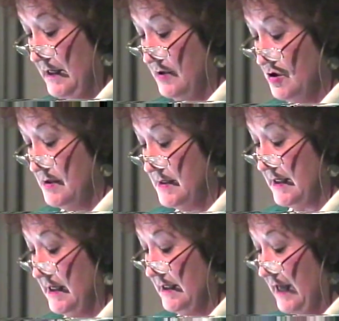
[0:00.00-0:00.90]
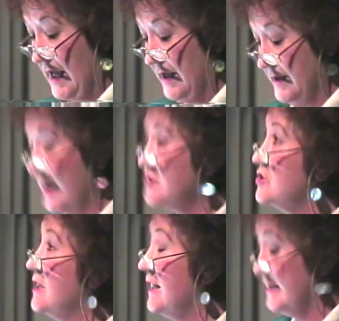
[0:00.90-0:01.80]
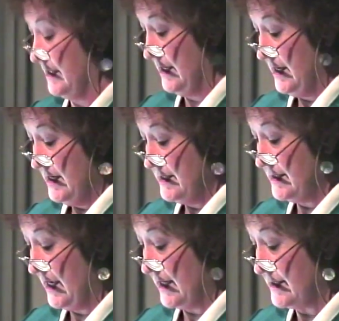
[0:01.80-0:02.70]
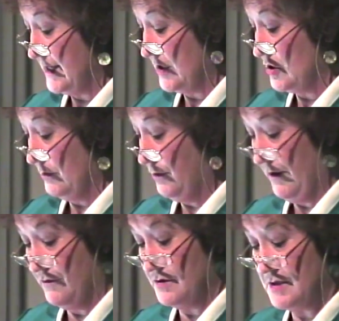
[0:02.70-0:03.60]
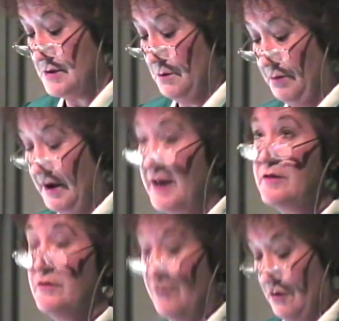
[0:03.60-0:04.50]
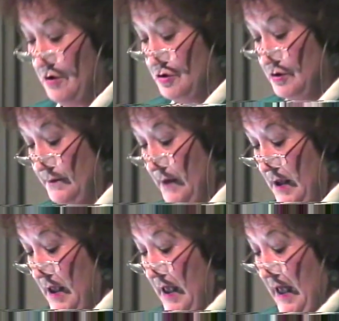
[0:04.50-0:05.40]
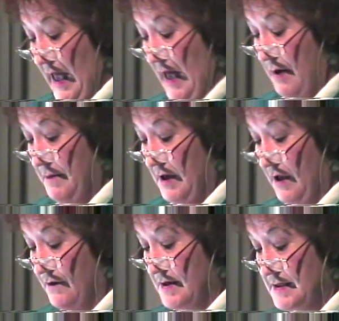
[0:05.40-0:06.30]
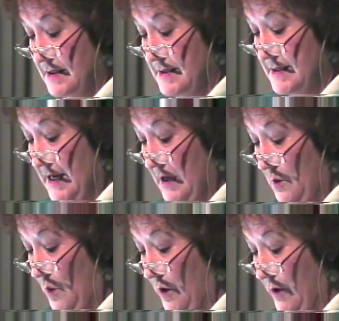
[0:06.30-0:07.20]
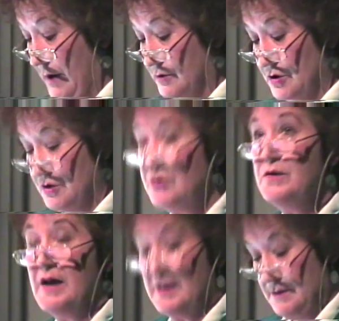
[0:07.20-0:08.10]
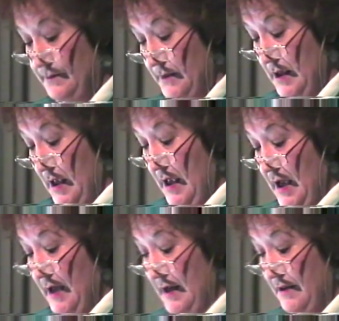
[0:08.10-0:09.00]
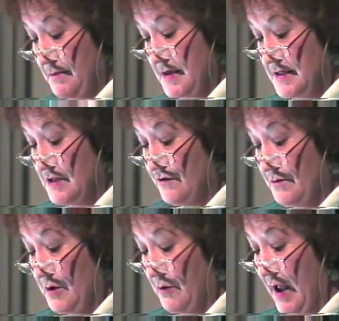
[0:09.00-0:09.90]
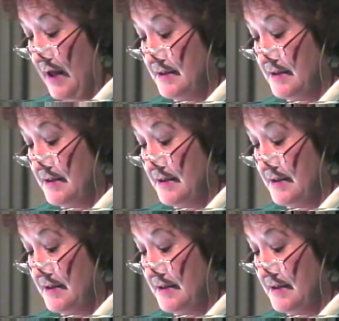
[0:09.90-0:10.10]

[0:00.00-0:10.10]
religion, skin colour, nationality, sex, sexual preferences, or planet of origin. How many of us can say we are able to do that? Another message from the